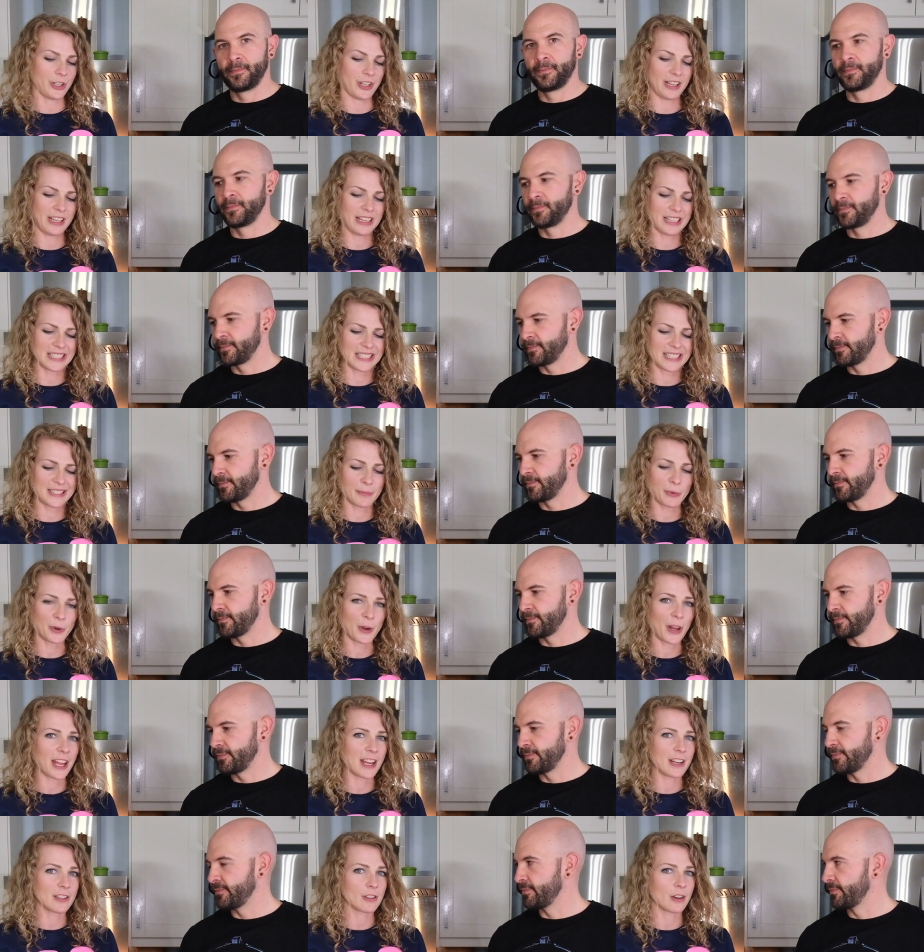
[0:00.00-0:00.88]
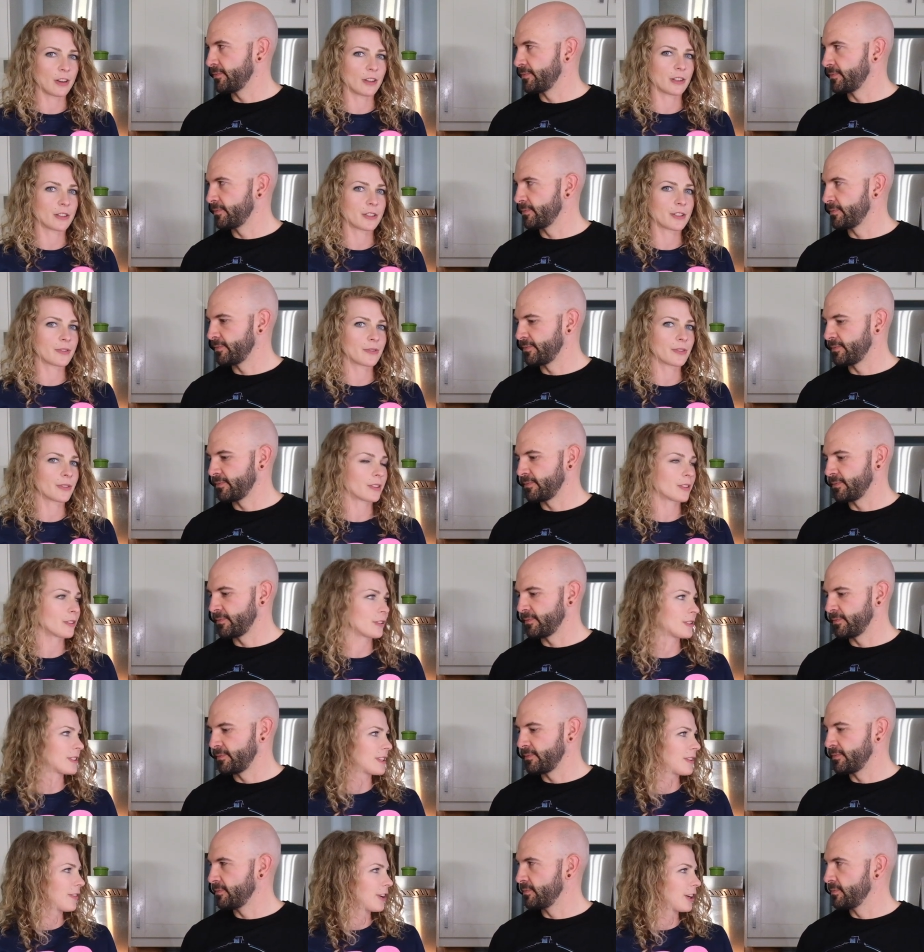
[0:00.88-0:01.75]
Speaker 1: I think it's about $8
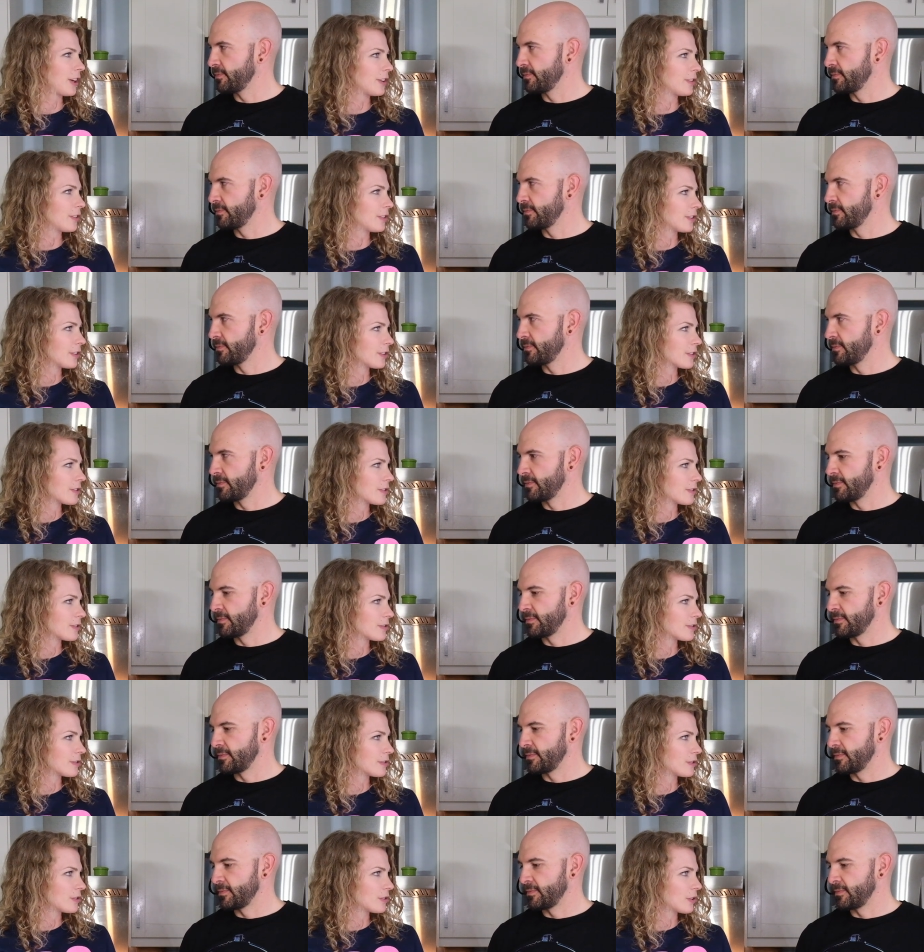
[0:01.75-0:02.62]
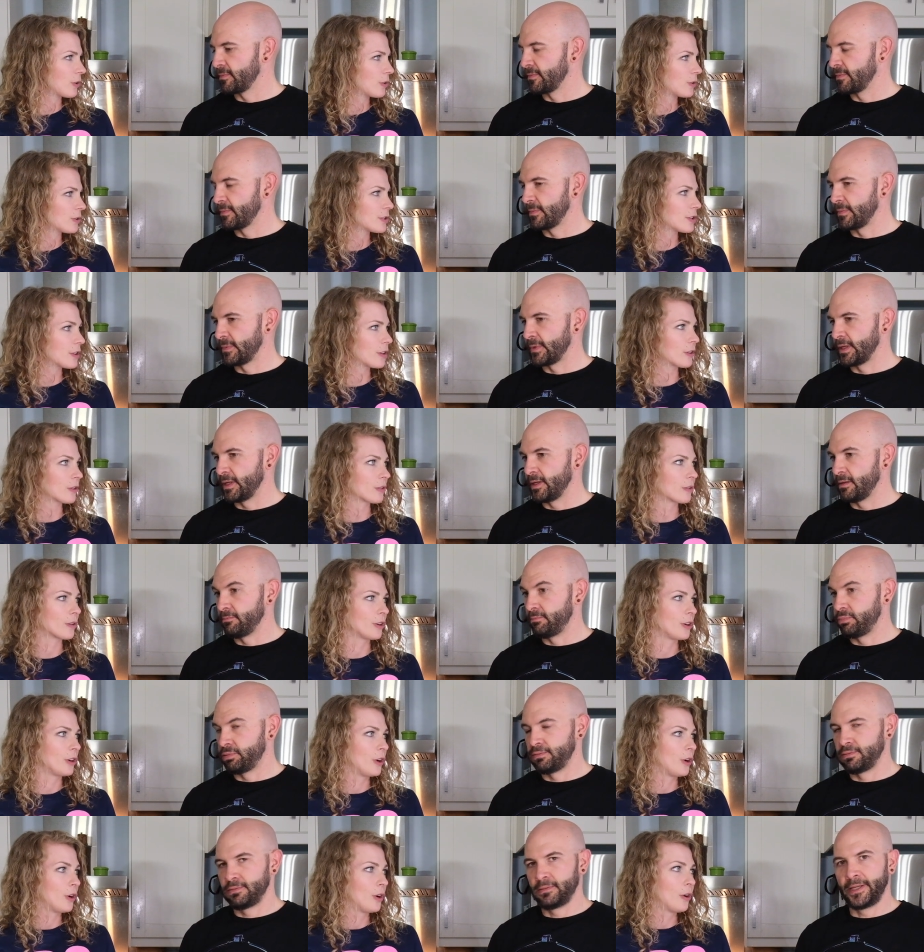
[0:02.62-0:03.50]
for 700 or so. So
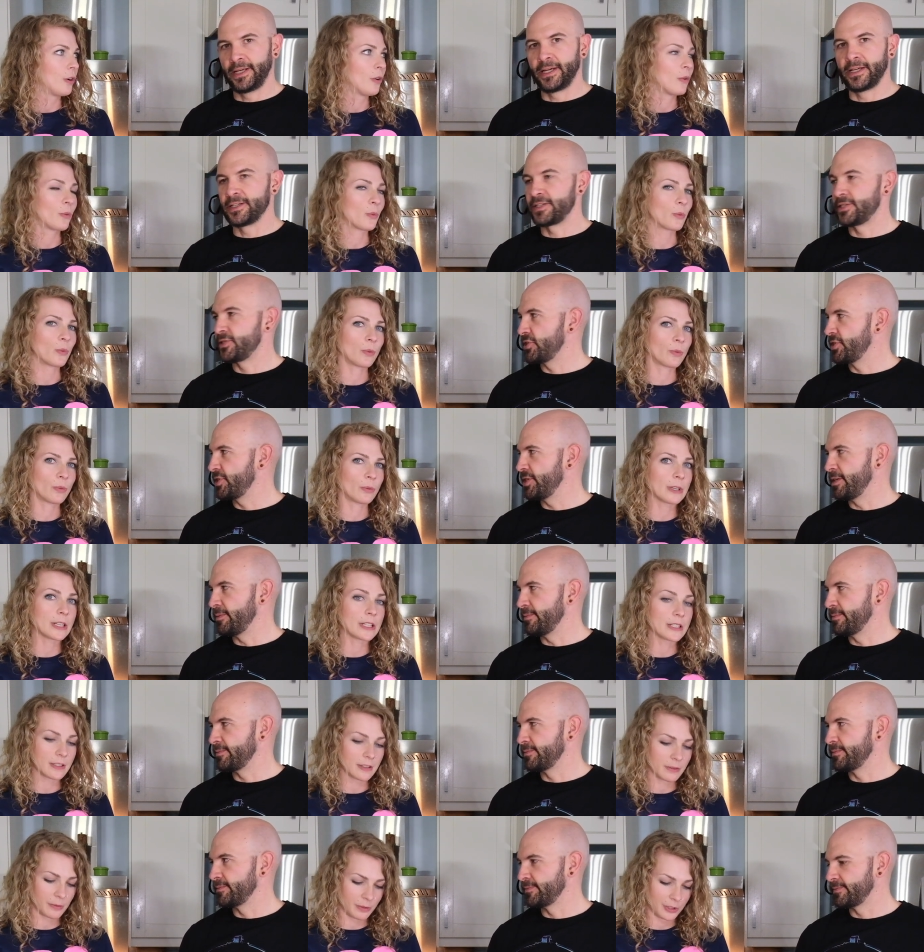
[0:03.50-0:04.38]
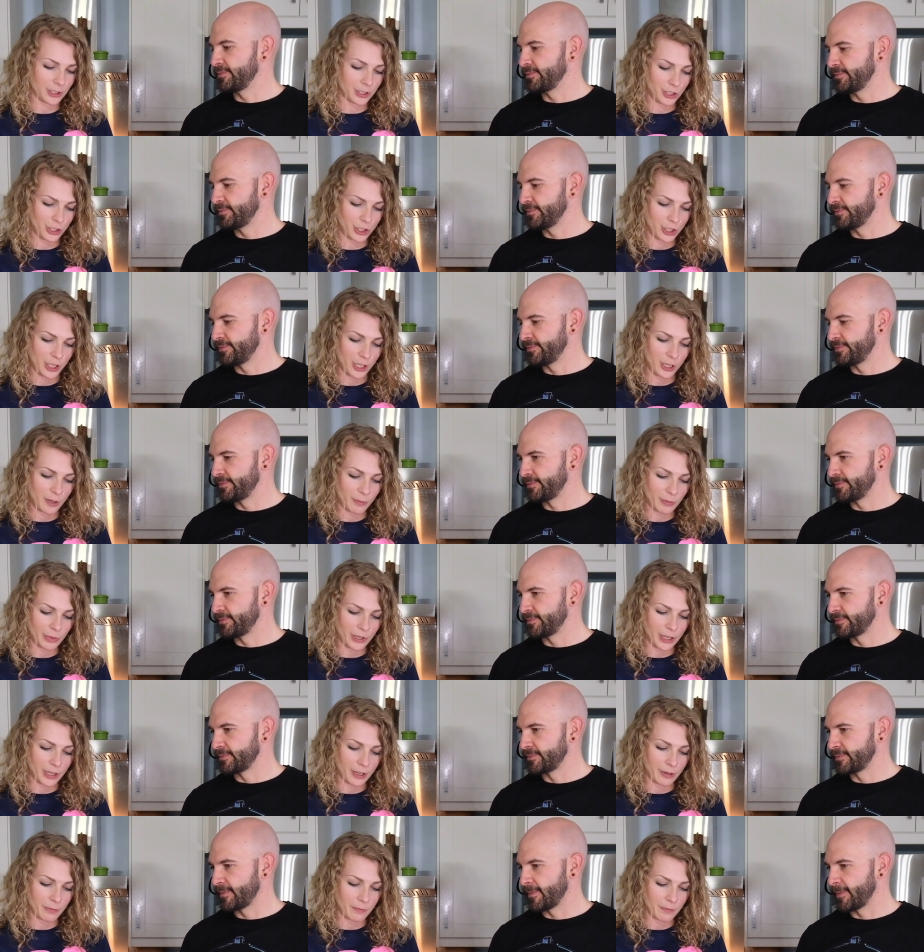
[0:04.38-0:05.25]
they're yeah, cheap. reasonably cheap.
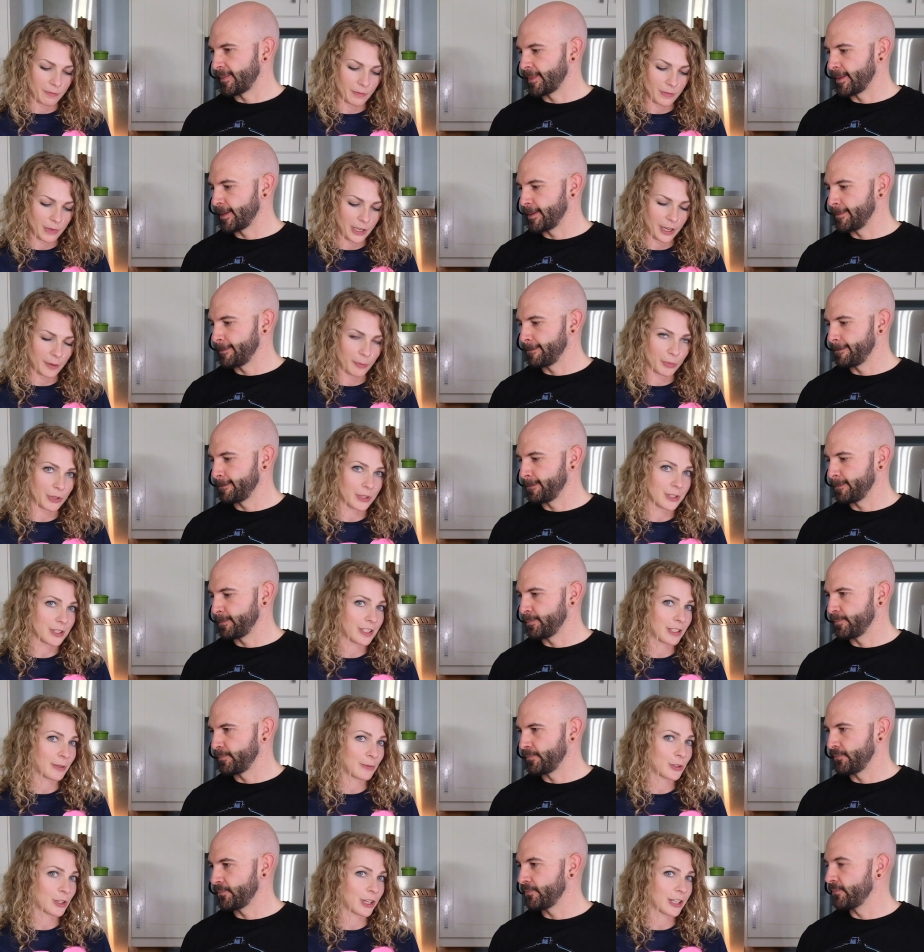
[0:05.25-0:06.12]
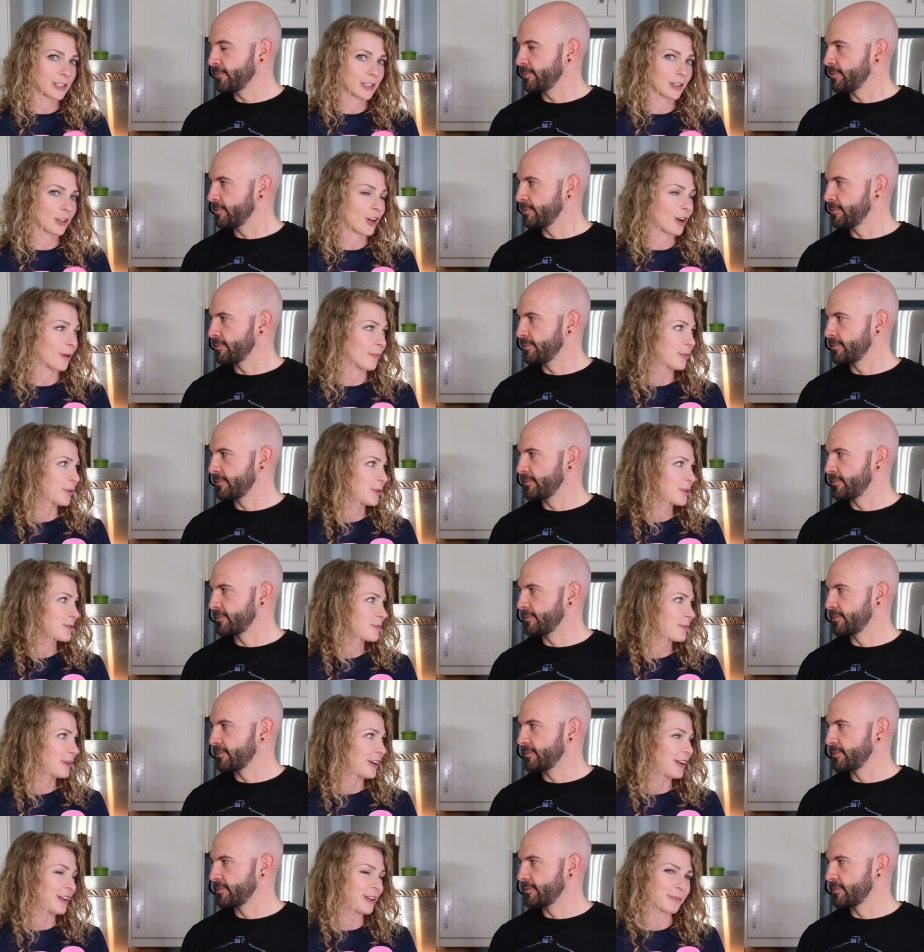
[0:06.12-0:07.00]
Um, I personally am trying to
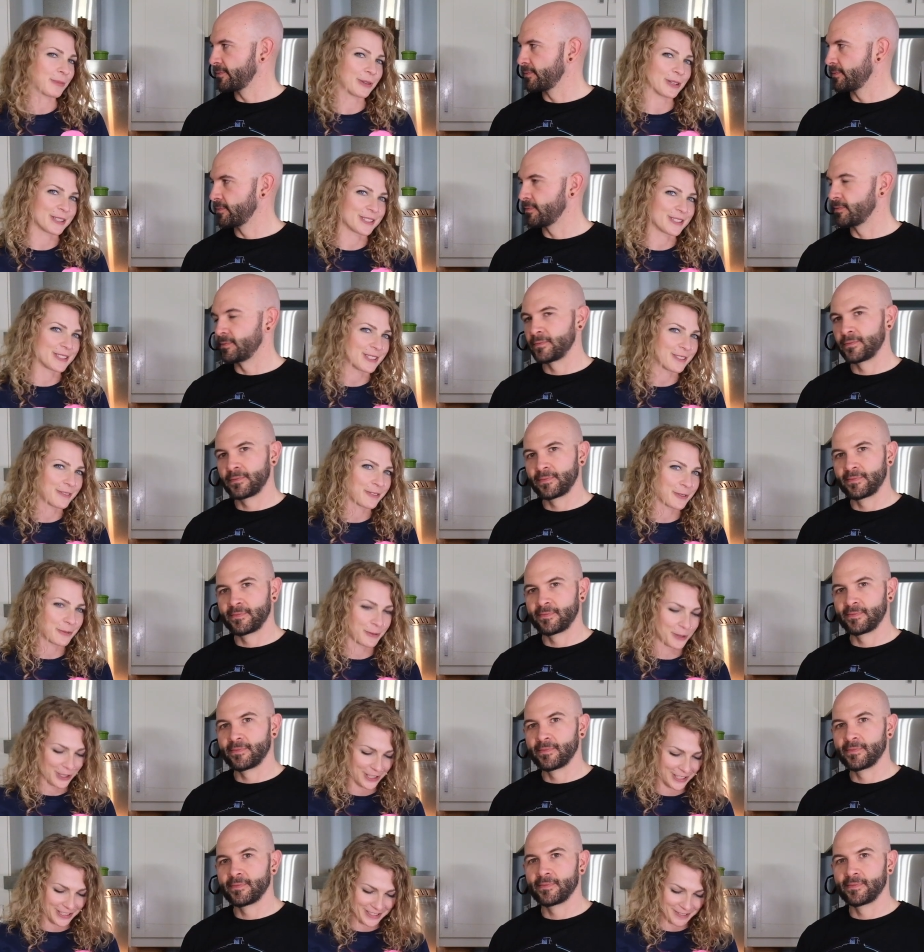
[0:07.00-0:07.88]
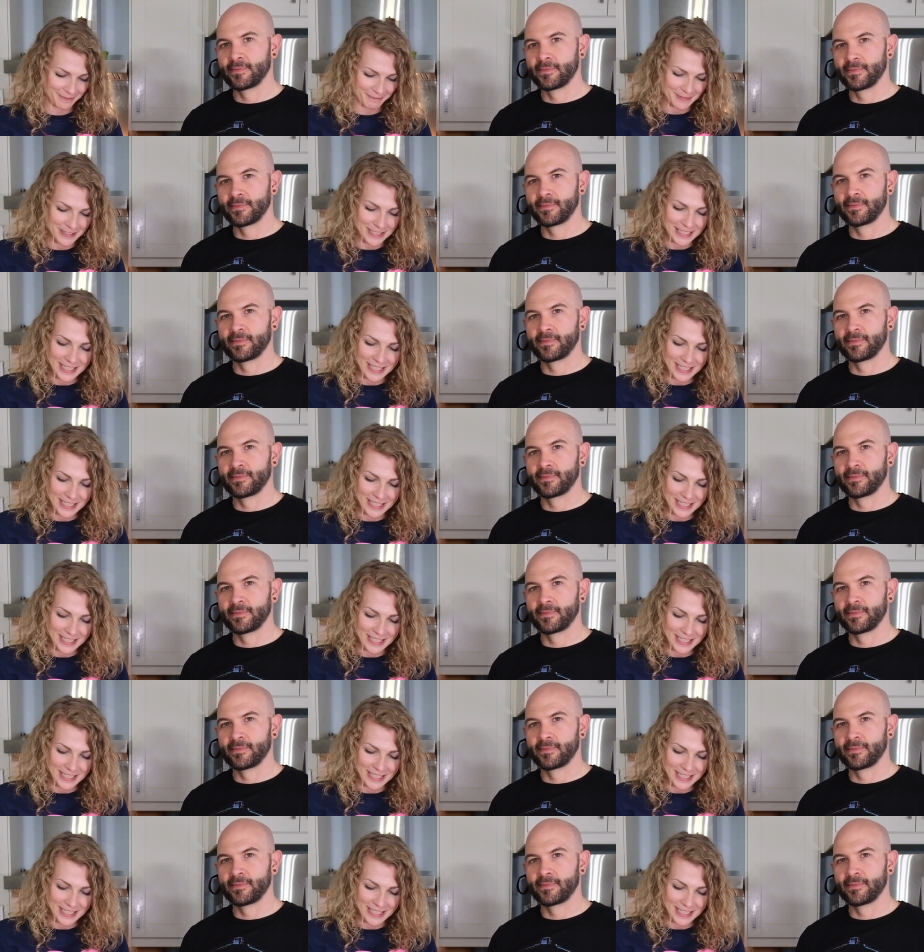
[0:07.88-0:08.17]
compost mine. I'm gonna see if it works.